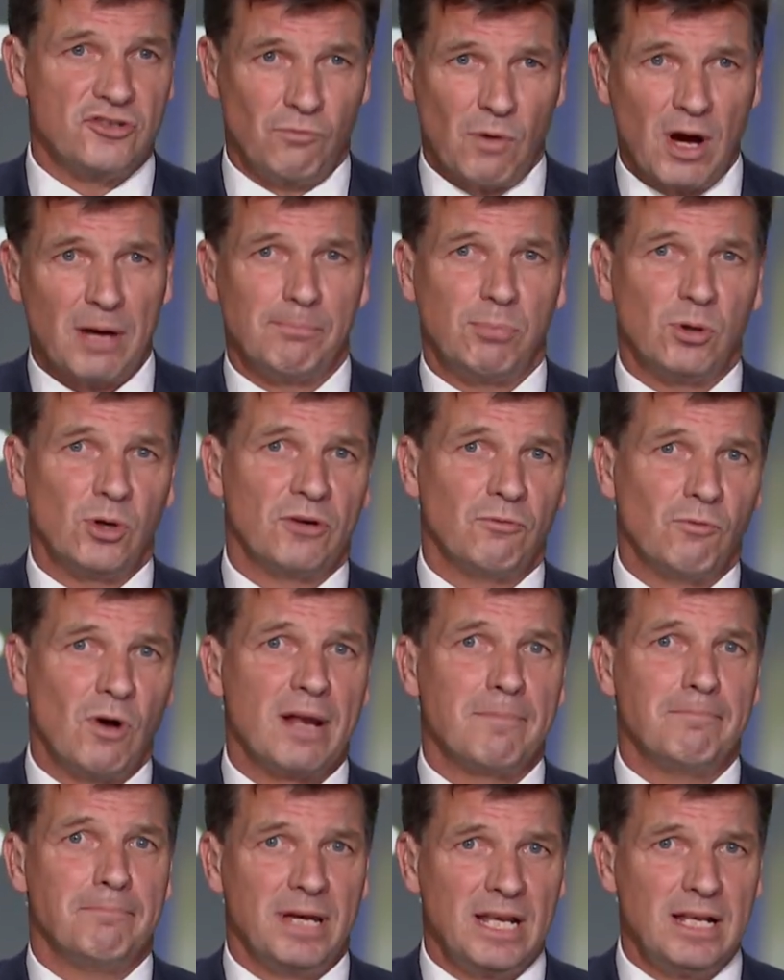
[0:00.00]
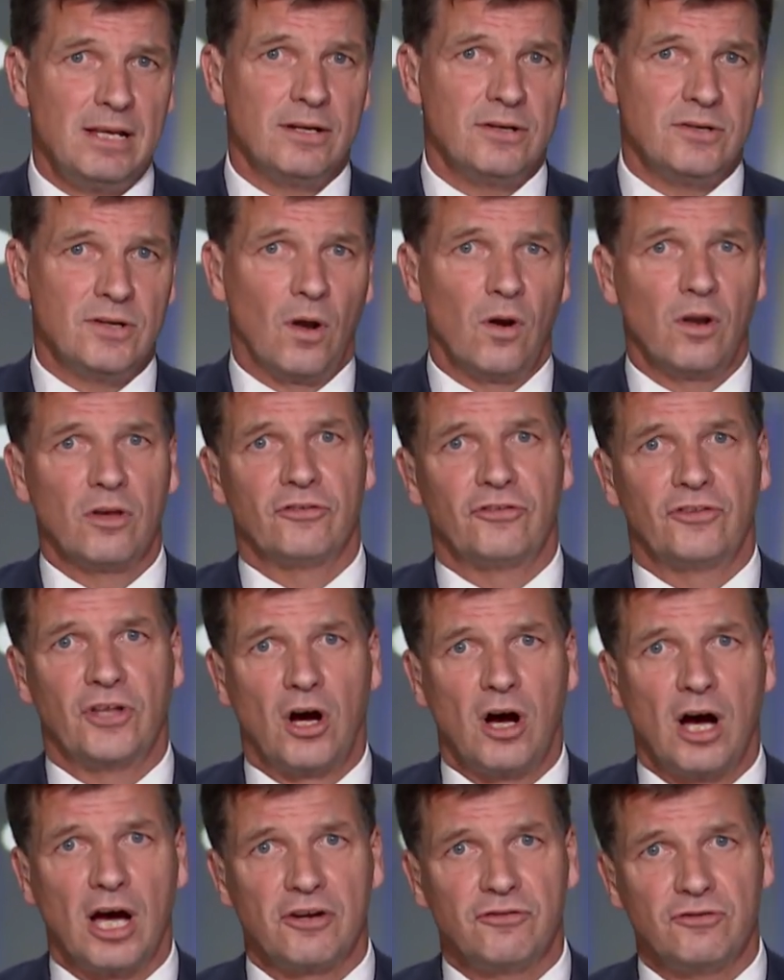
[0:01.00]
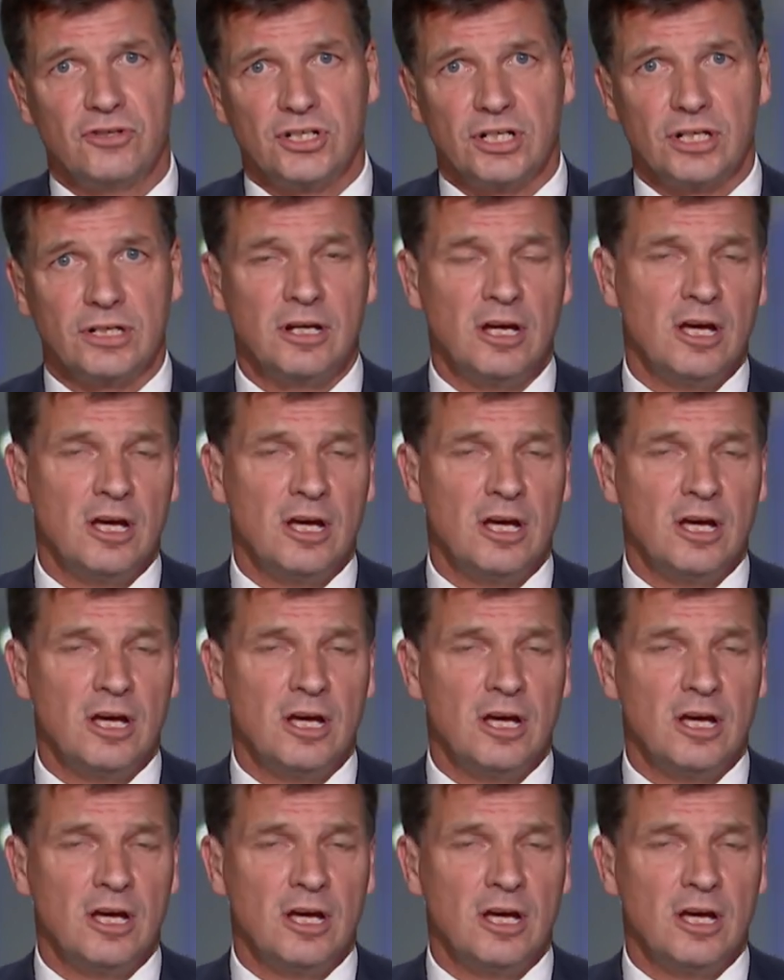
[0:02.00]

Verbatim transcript: $1.1 billion to hydrogen,